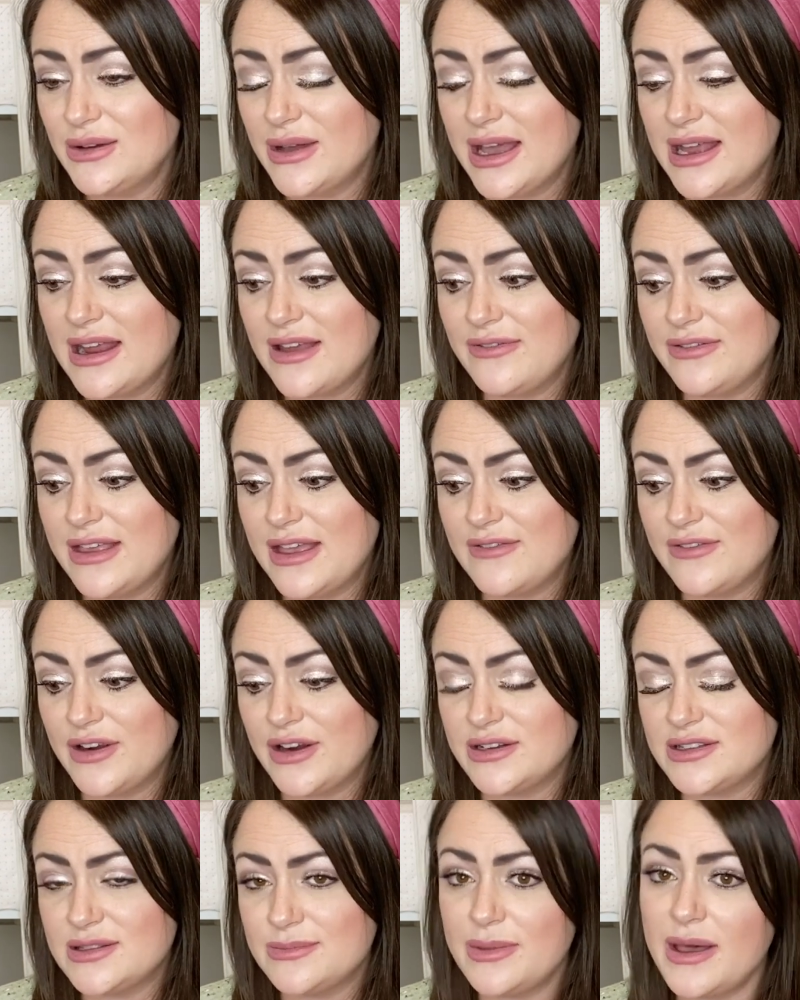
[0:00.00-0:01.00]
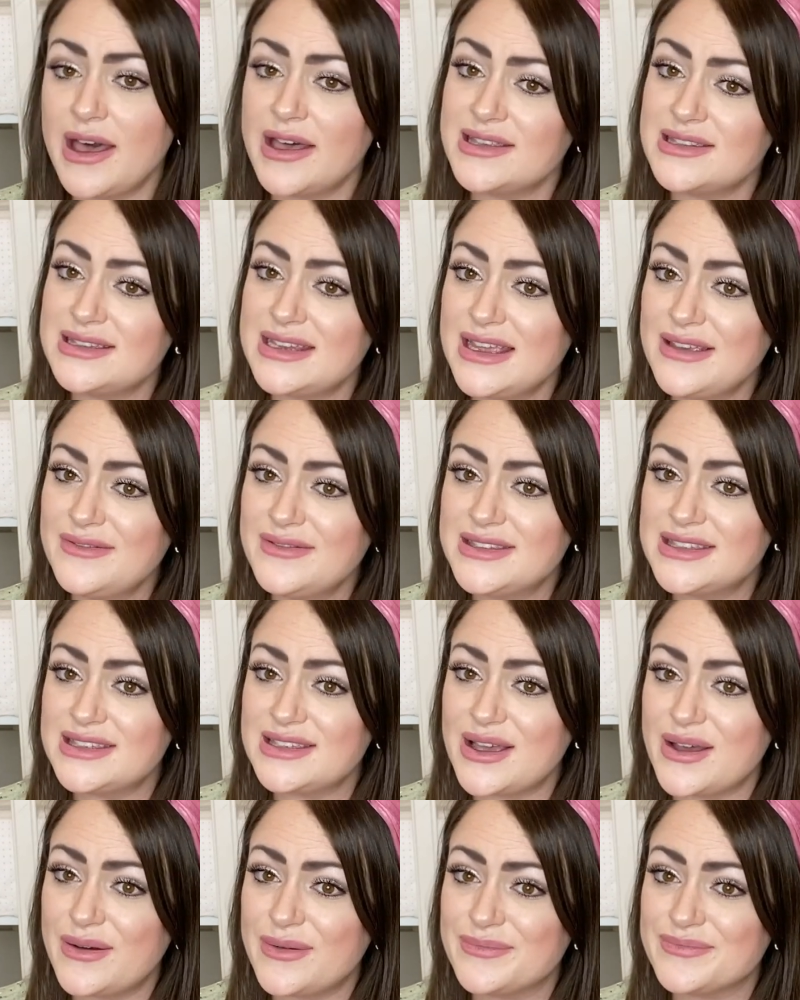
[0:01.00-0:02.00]
I definitely have heard some positives,
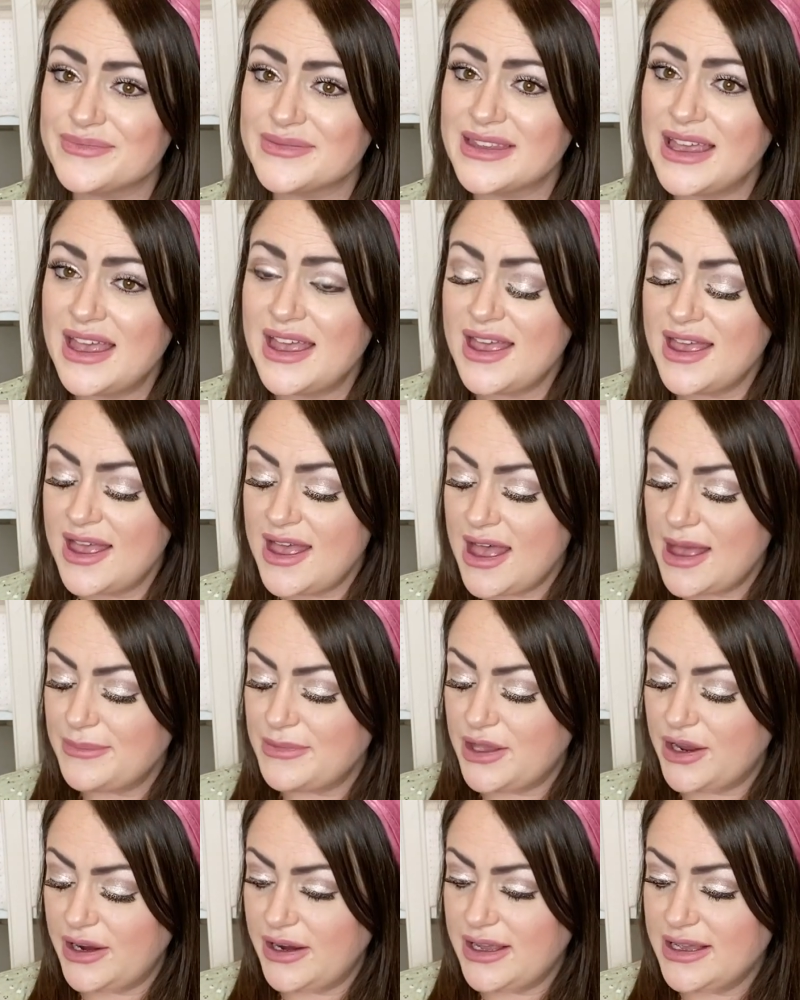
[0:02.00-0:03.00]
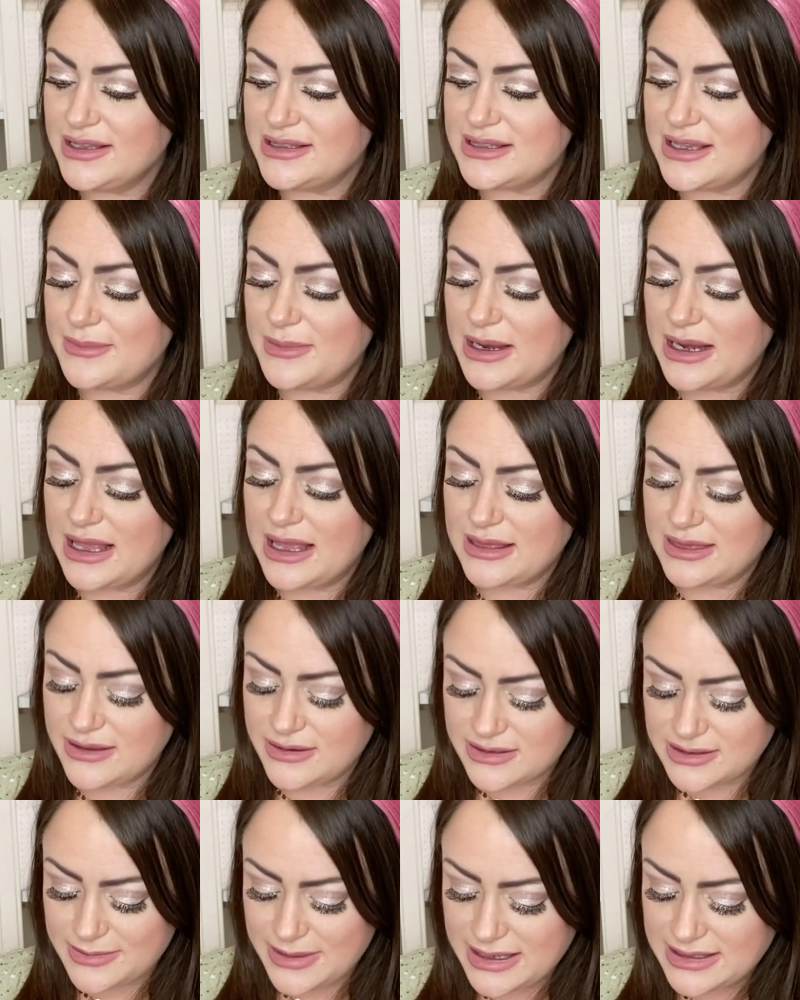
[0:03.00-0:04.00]
so I'm curious. I'm going to get
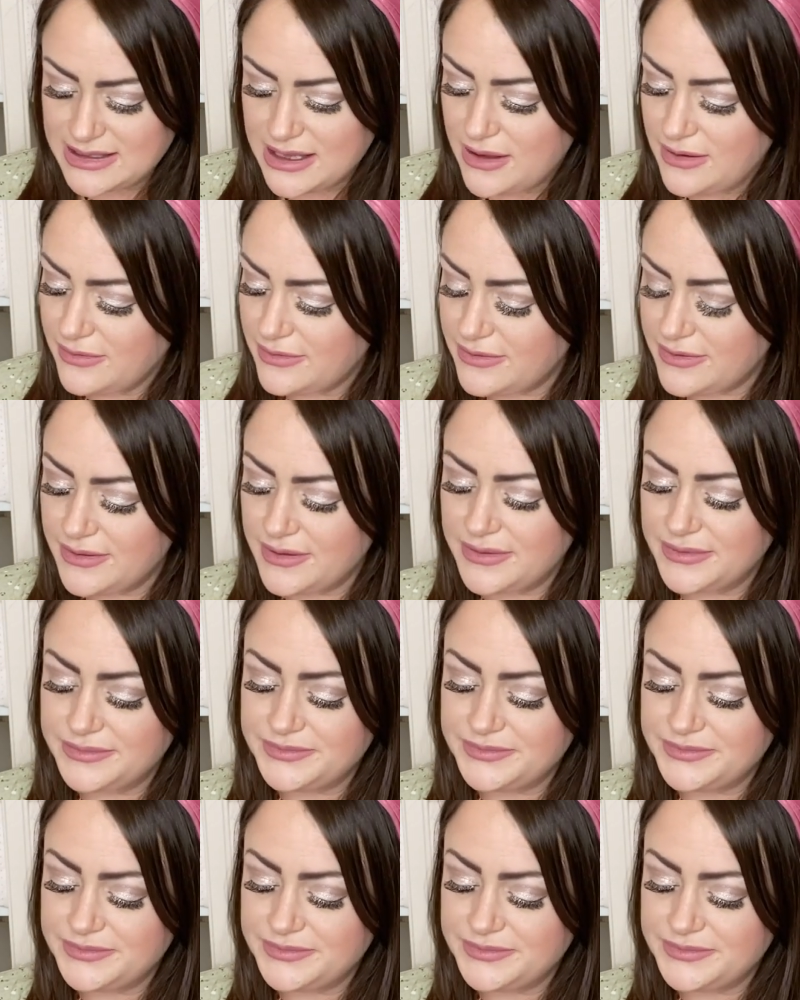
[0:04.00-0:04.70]
those myself.